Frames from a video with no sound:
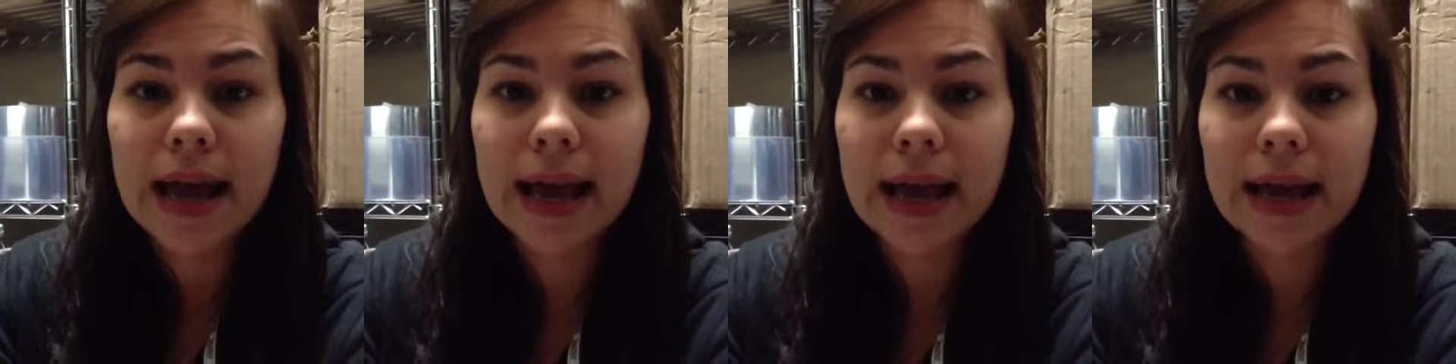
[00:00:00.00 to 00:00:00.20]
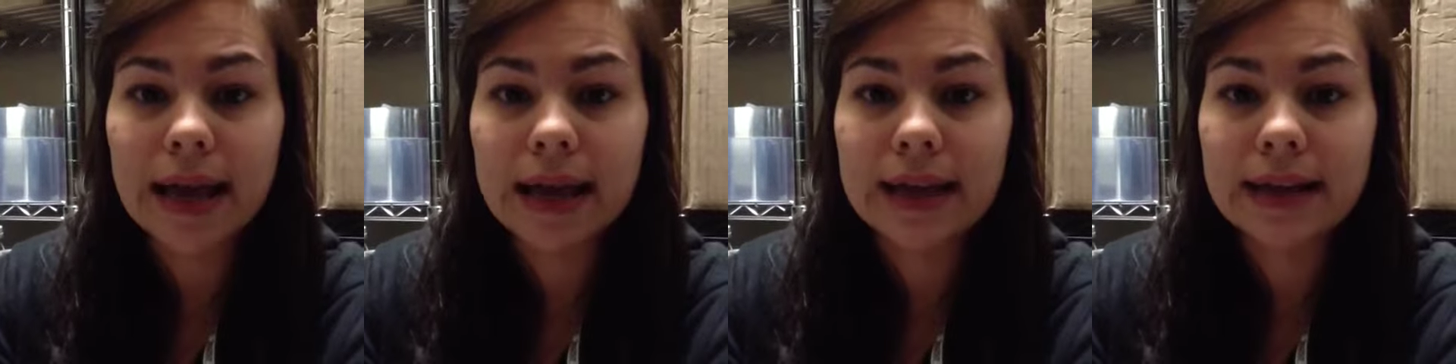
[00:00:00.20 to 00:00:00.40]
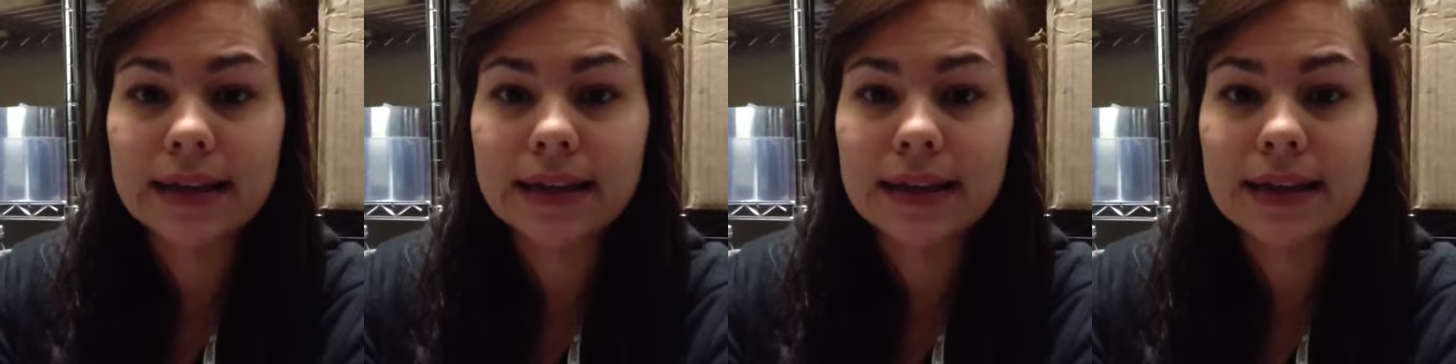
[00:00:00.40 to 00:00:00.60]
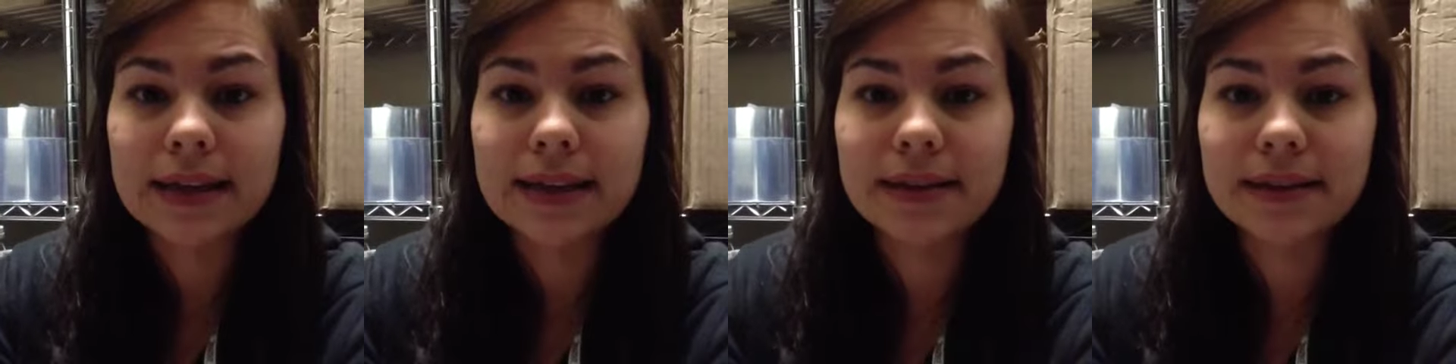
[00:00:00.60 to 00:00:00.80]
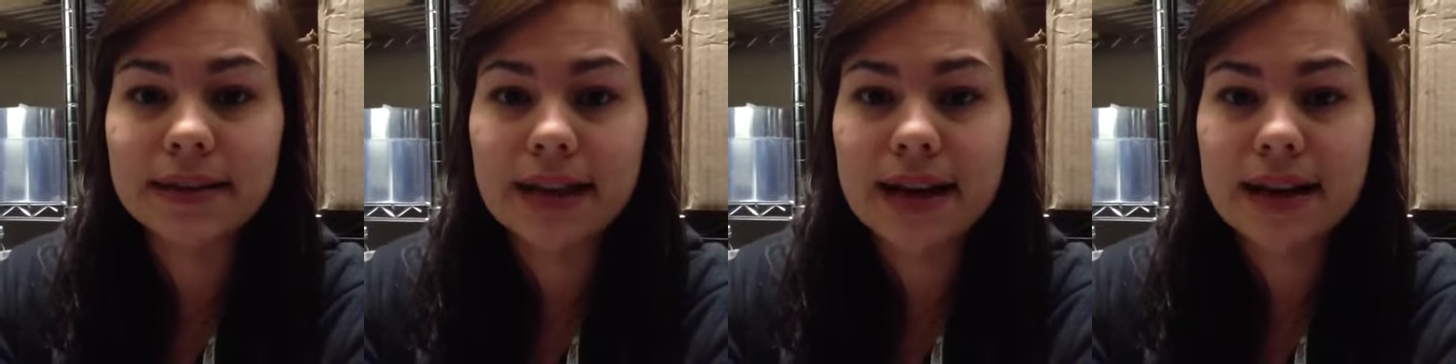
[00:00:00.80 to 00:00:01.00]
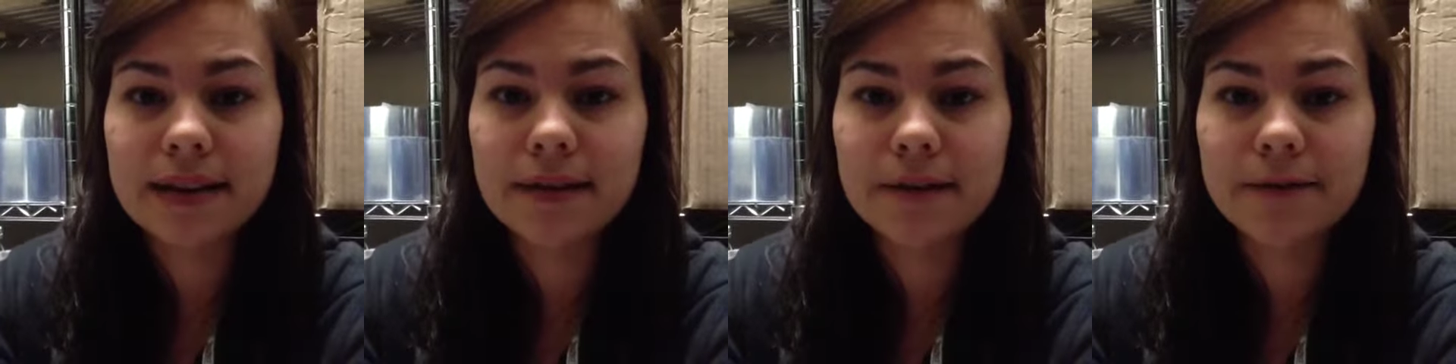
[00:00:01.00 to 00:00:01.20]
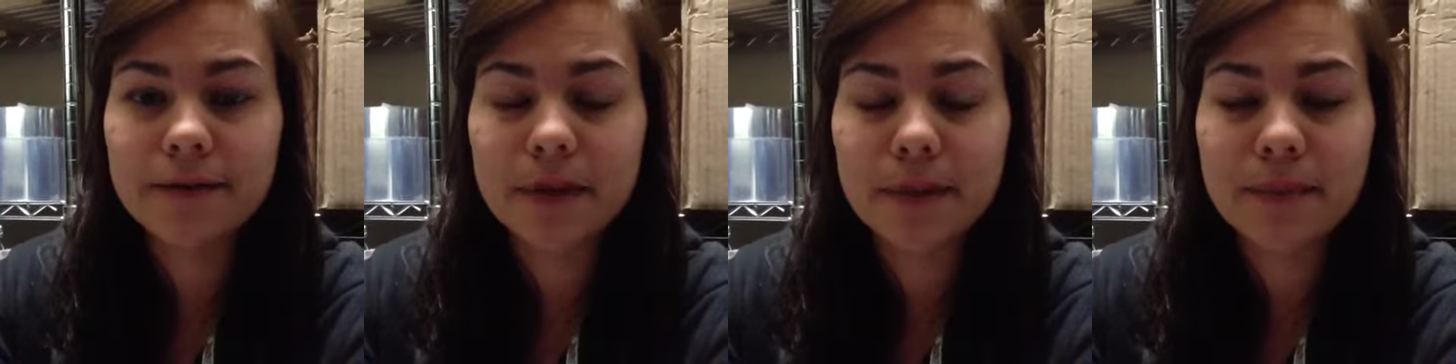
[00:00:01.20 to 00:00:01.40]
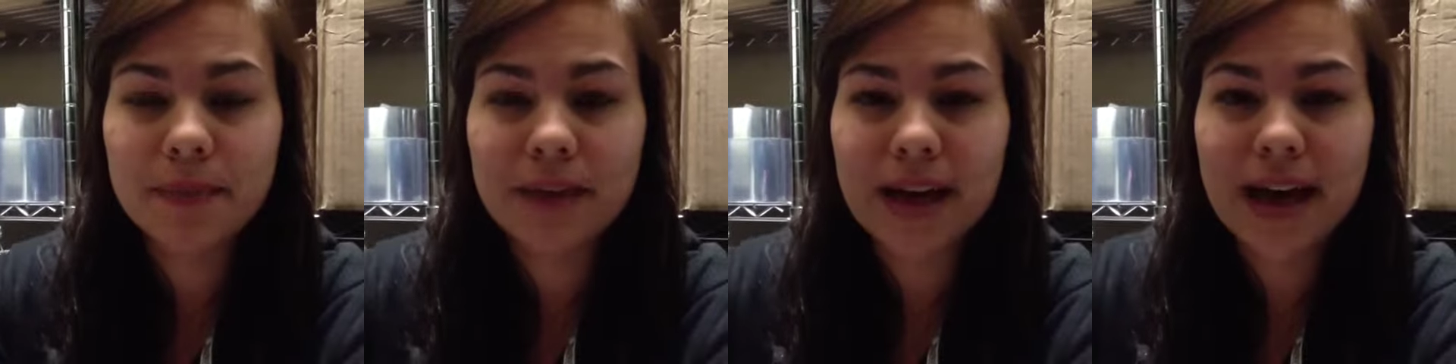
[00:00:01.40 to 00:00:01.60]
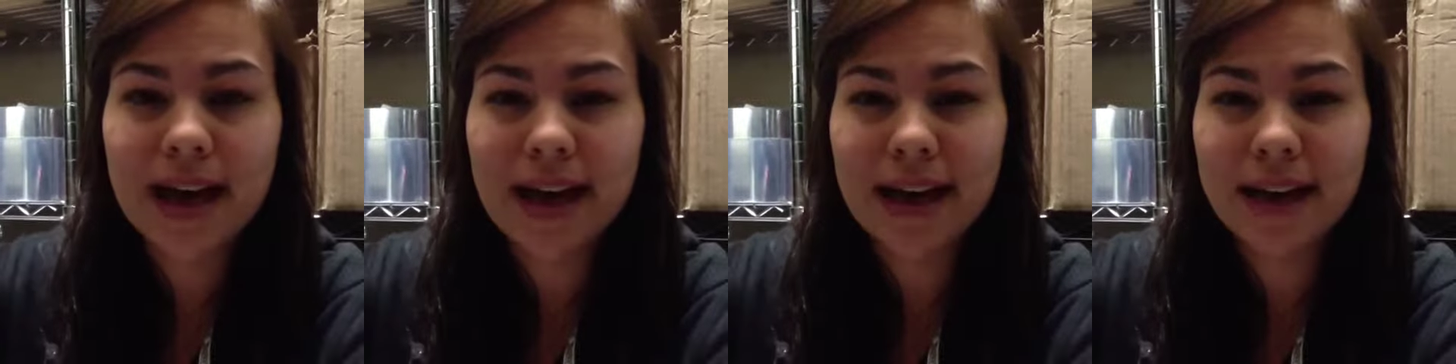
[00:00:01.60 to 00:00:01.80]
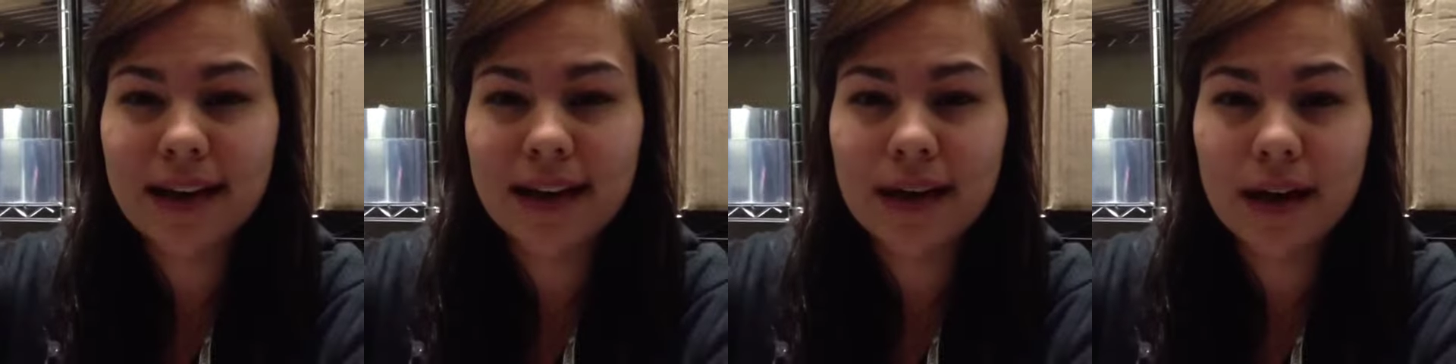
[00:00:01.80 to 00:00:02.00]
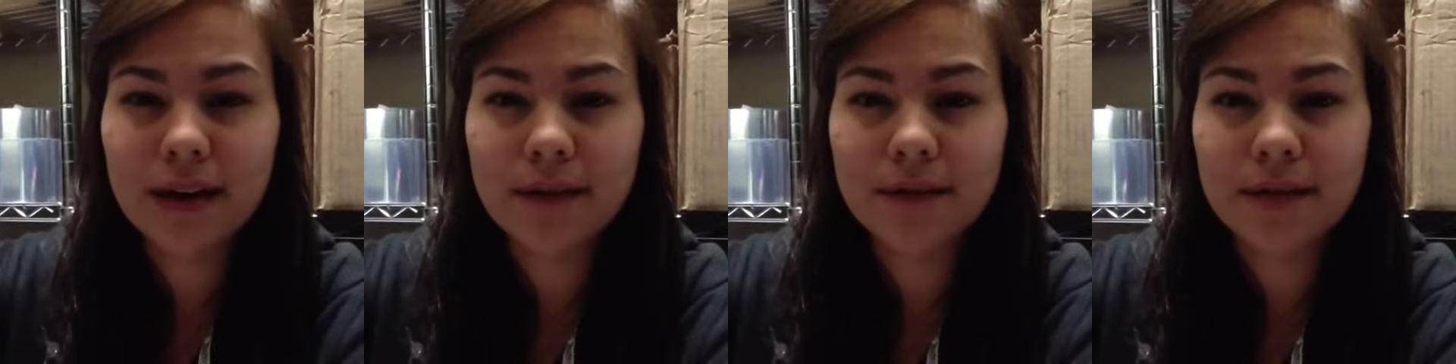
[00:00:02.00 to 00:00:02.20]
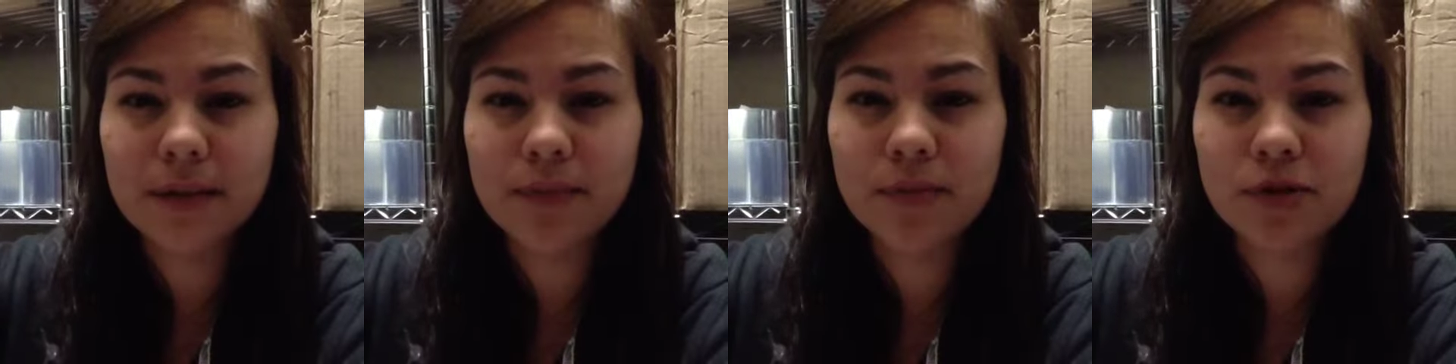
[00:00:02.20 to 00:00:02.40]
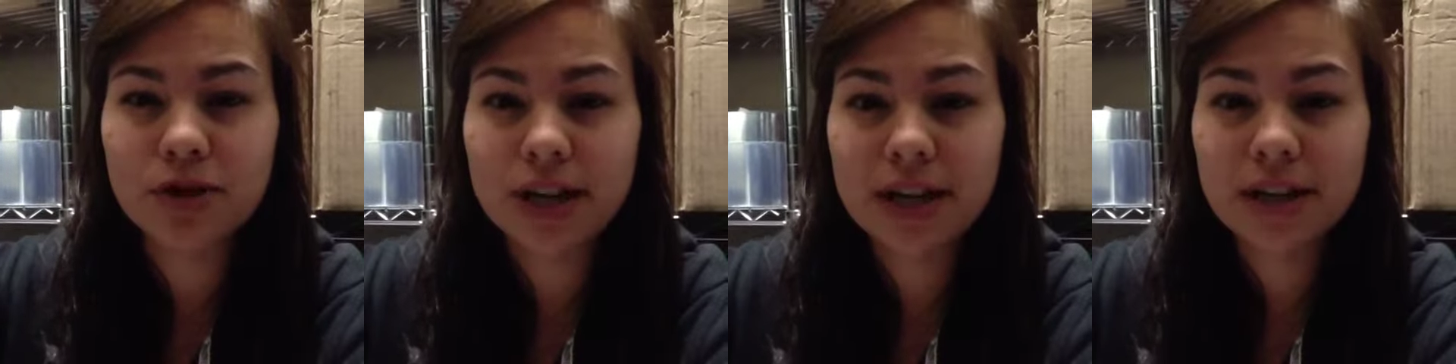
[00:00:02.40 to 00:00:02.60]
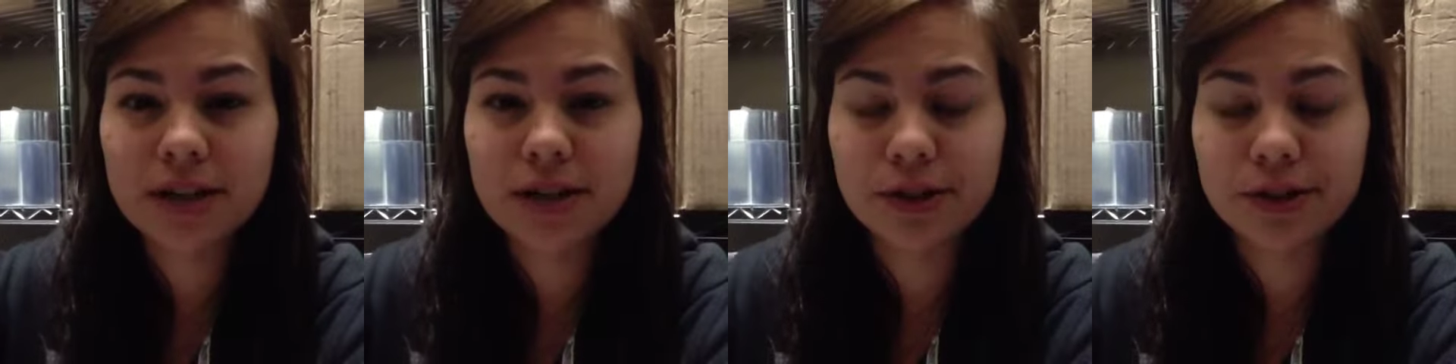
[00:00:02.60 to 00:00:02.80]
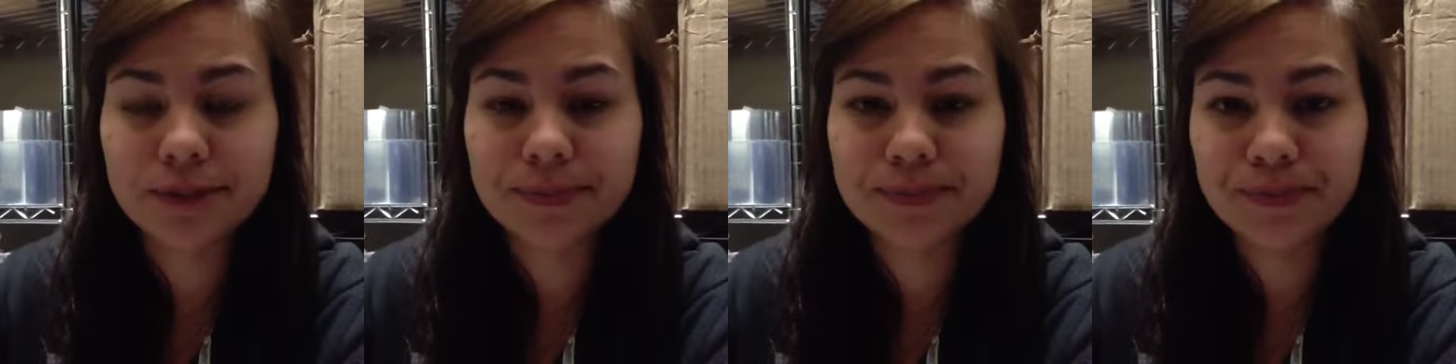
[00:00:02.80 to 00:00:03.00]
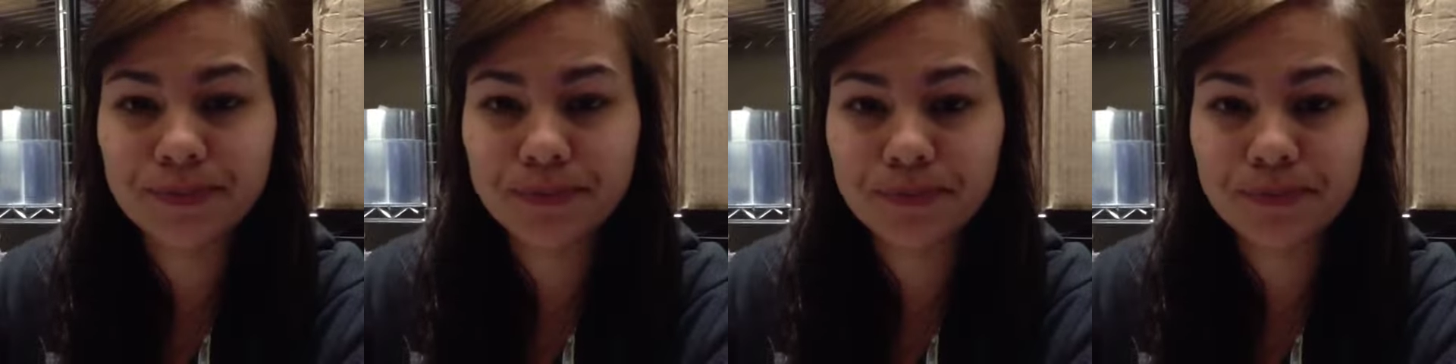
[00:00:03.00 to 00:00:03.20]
and the light from the head of the projector